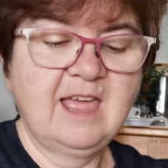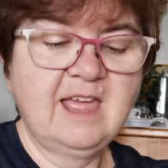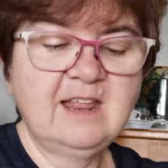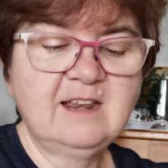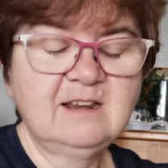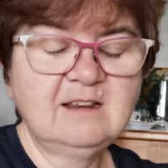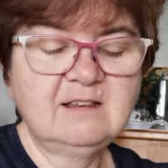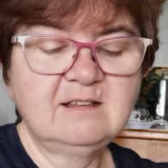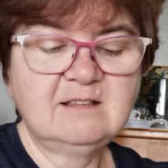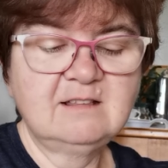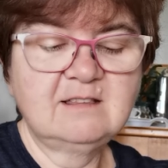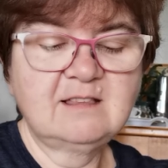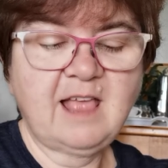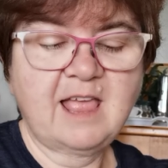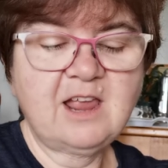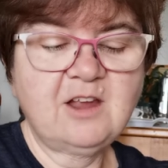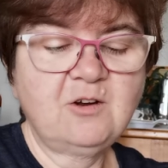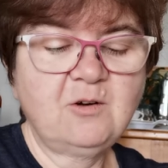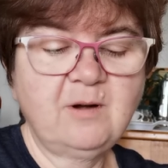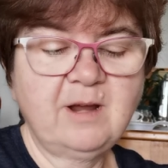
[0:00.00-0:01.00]
And
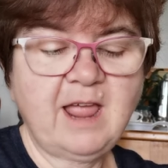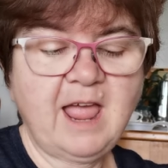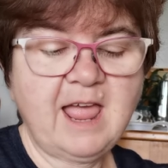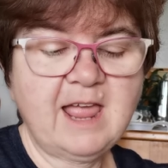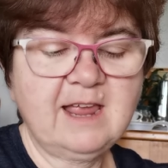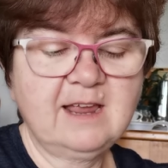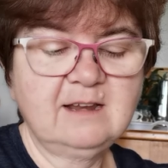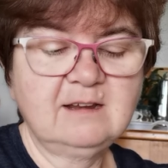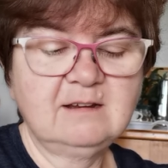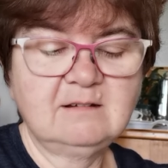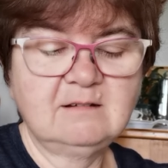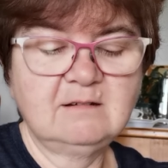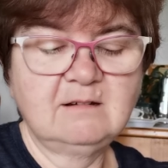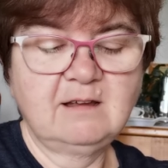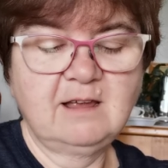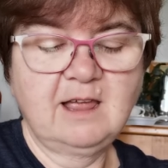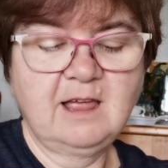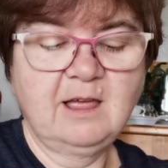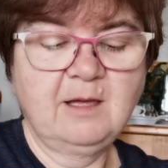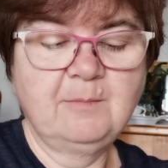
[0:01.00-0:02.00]
they create
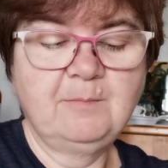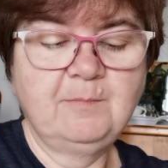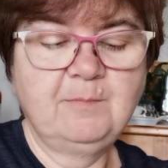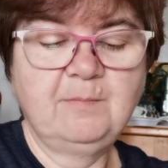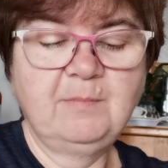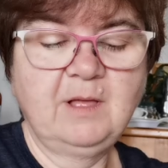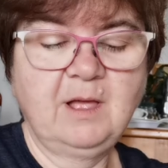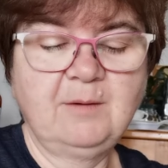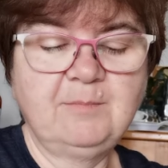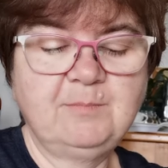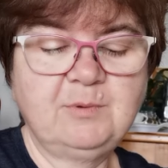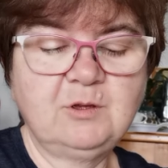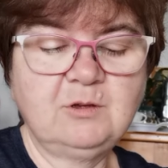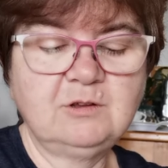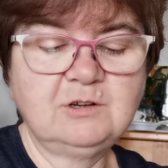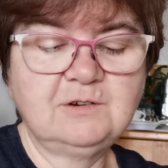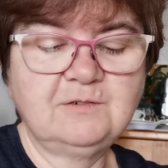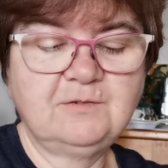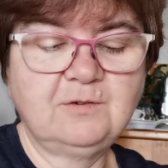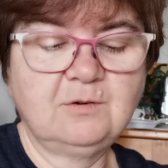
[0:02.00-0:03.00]
a
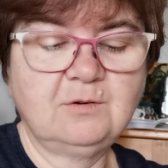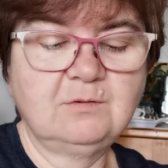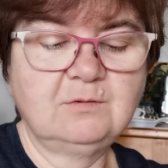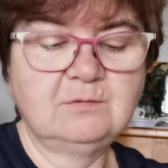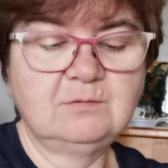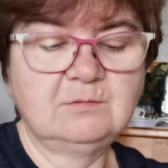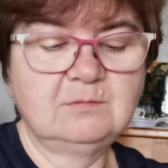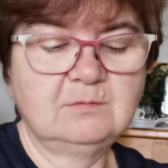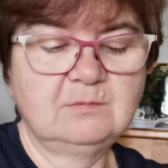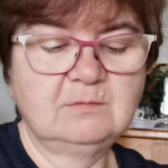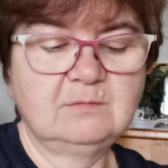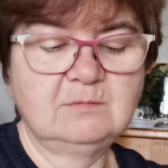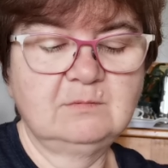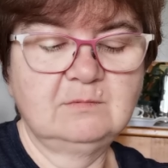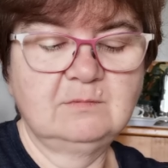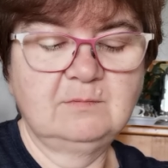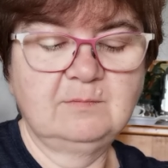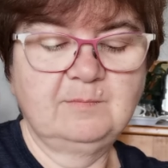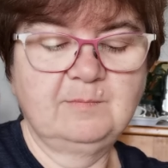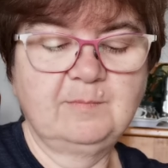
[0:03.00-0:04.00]
beautiful
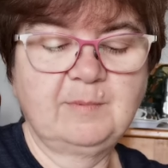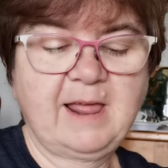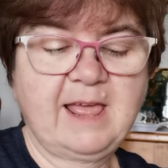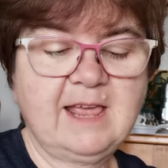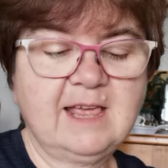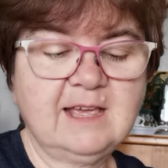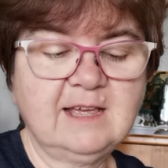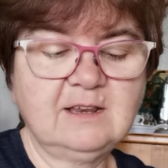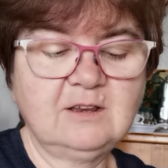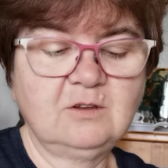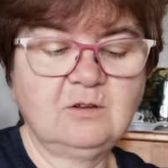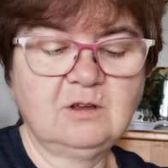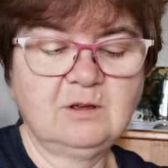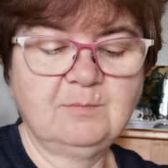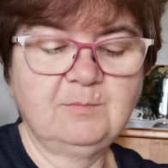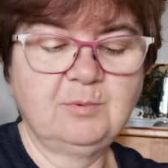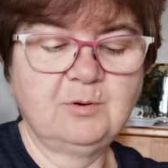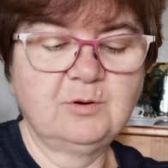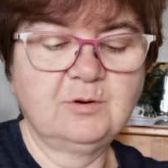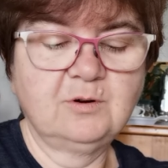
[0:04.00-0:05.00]
blanket you
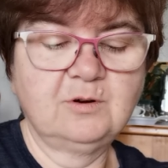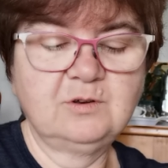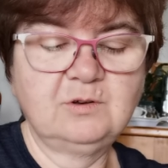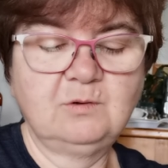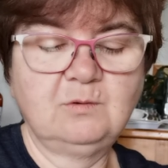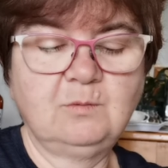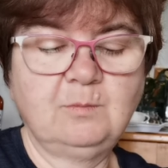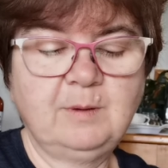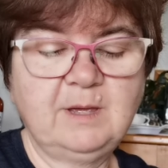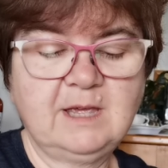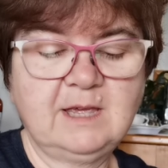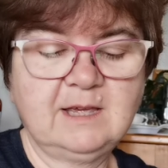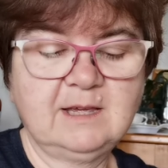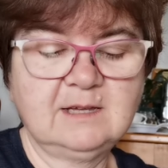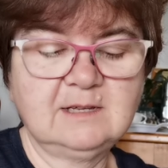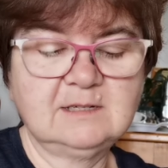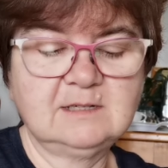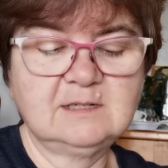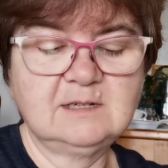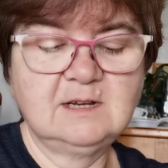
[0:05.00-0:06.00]
can put on your
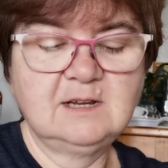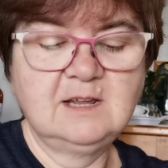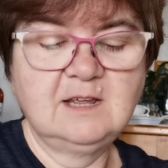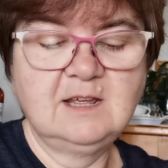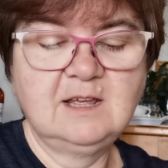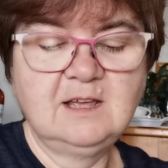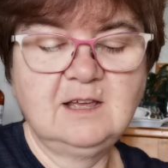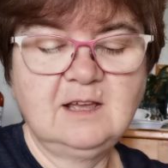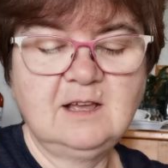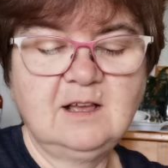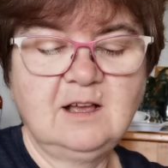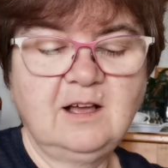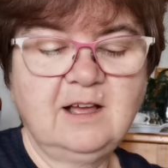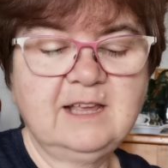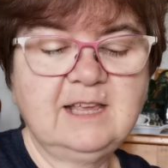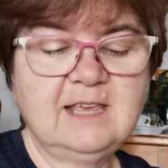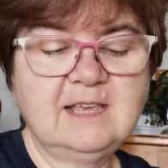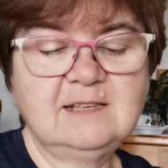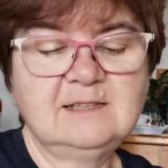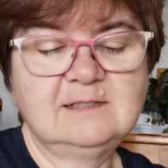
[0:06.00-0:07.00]
bed.
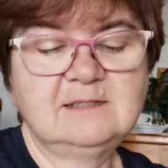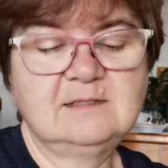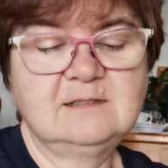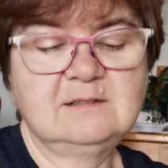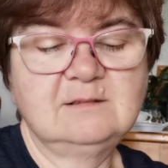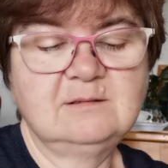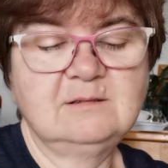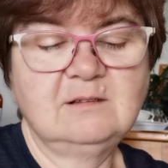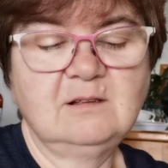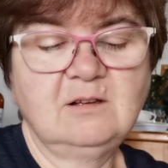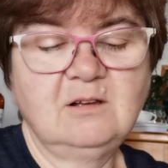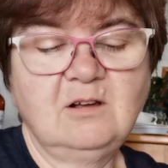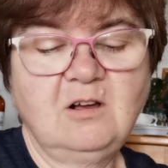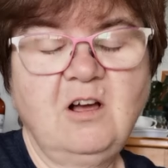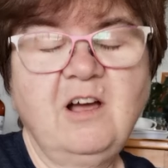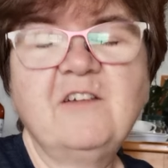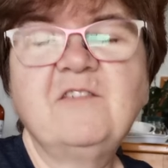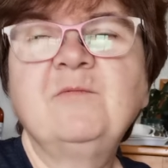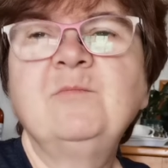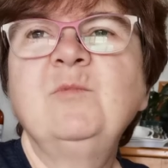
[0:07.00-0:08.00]
I guess
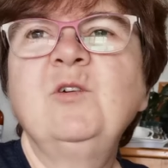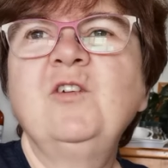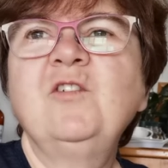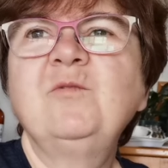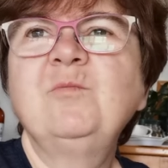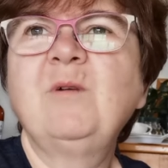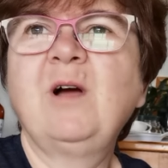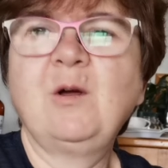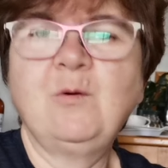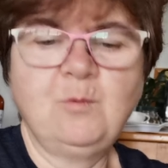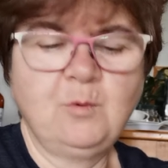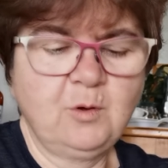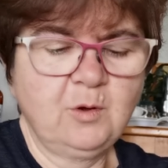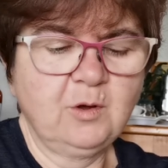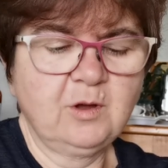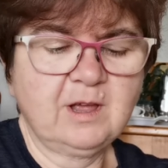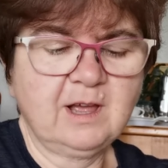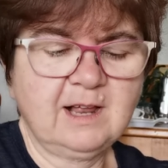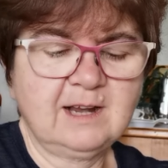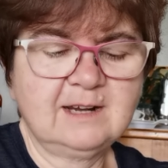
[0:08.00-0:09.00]
I've moved my
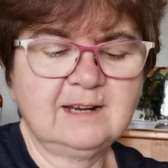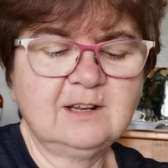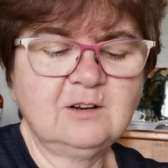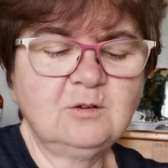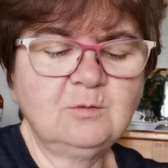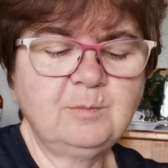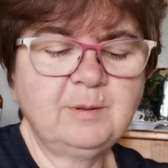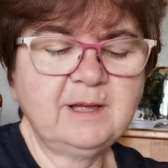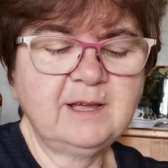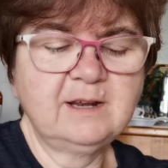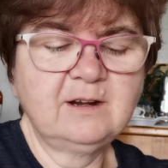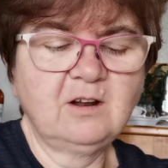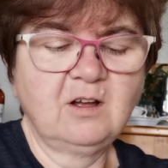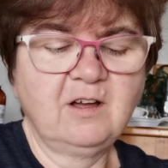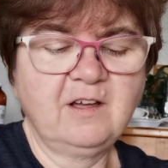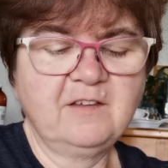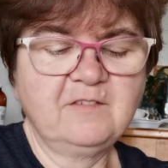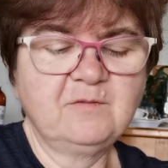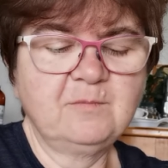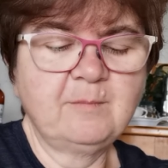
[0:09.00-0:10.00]
work a little bit.
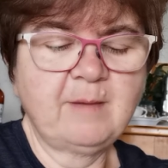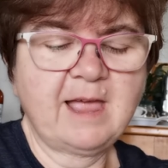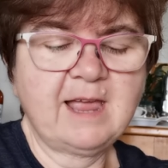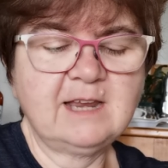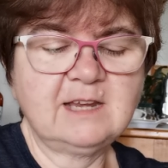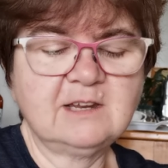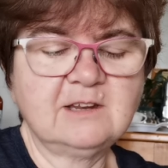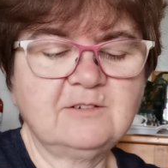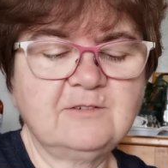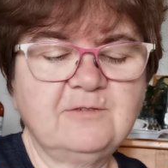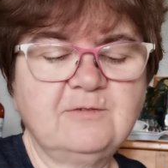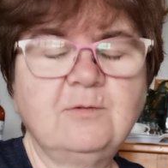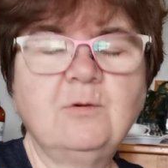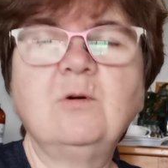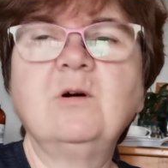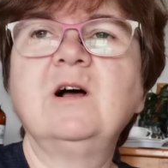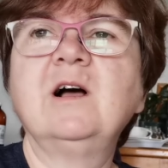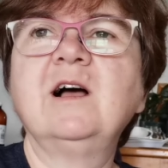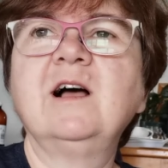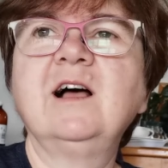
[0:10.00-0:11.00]
I've made it
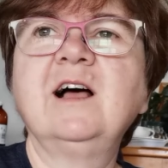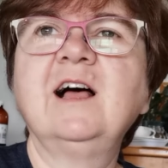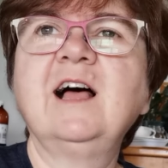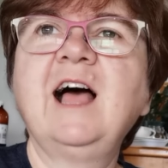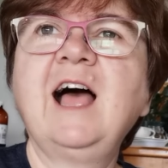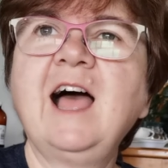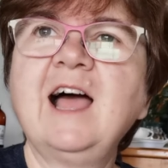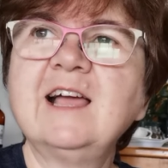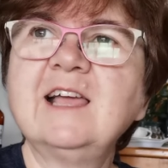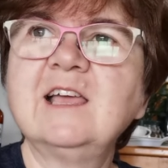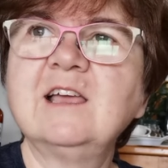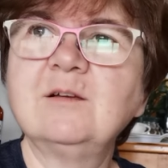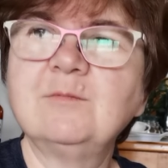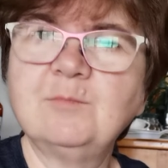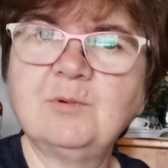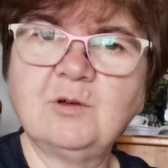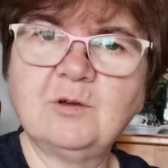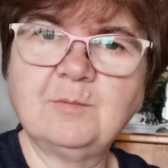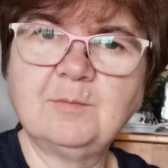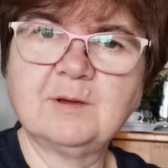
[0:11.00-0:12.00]
for a
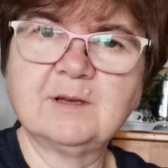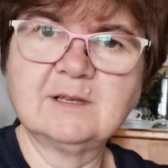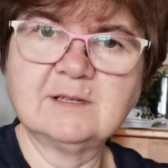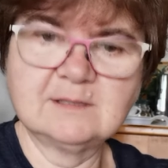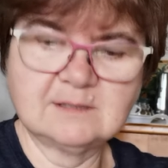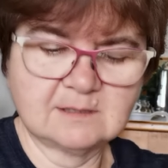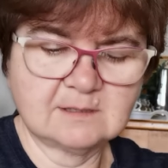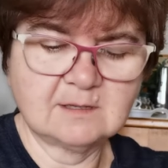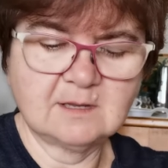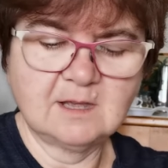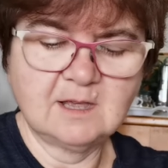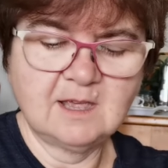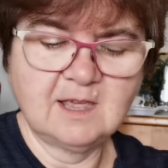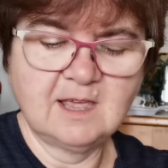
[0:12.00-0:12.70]
hugging purpose,